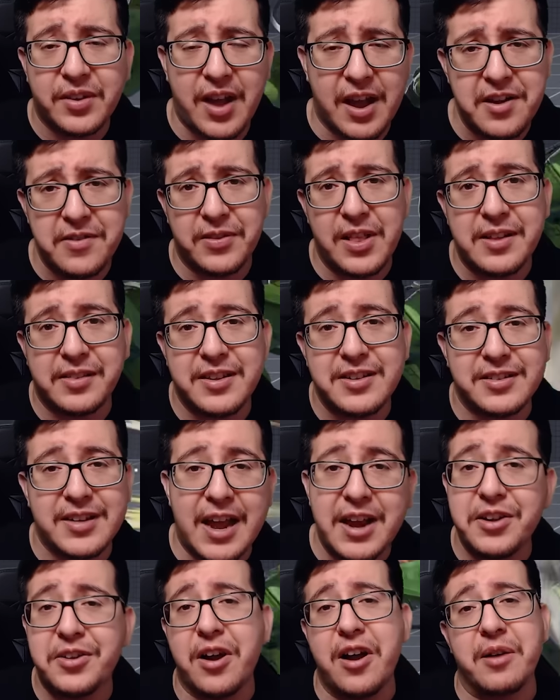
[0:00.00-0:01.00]
Kind of like this
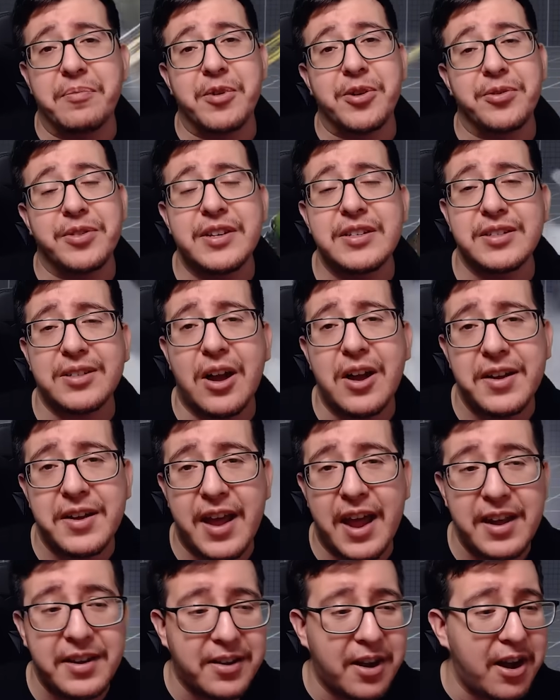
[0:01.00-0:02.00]
Ed combo. This
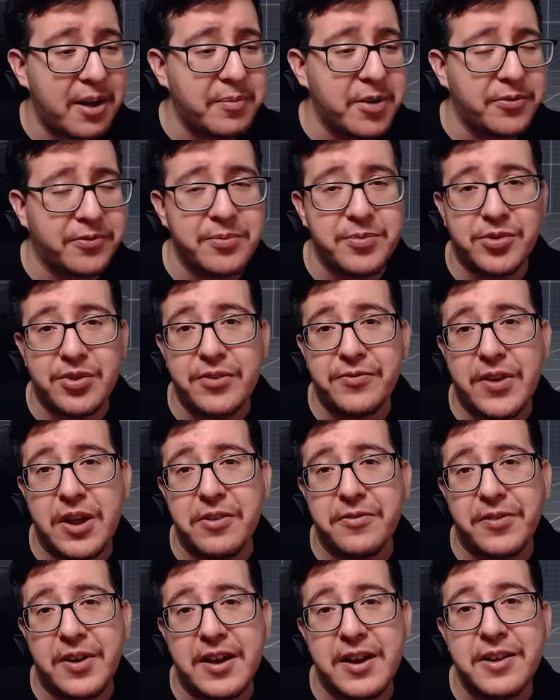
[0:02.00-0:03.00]
Ed combo from Street Fighter
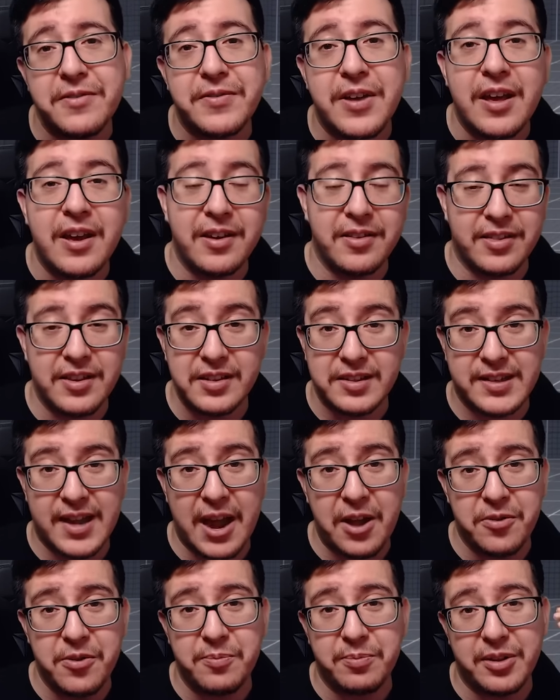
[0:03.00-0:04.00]
V, this
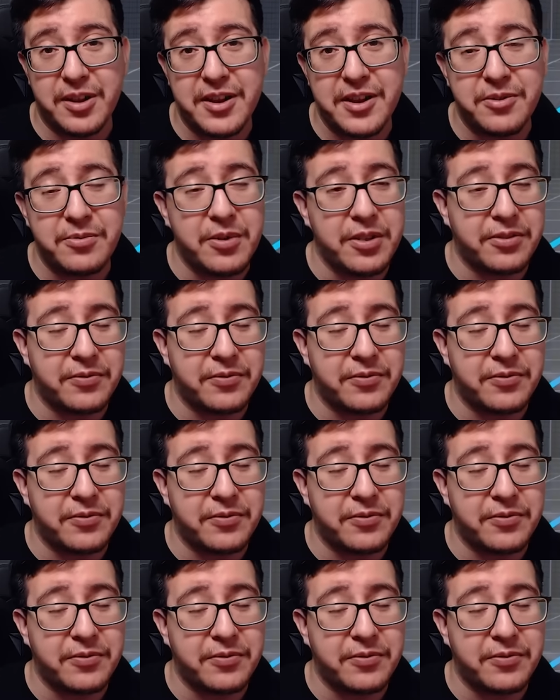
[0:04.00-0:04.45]
counterplay with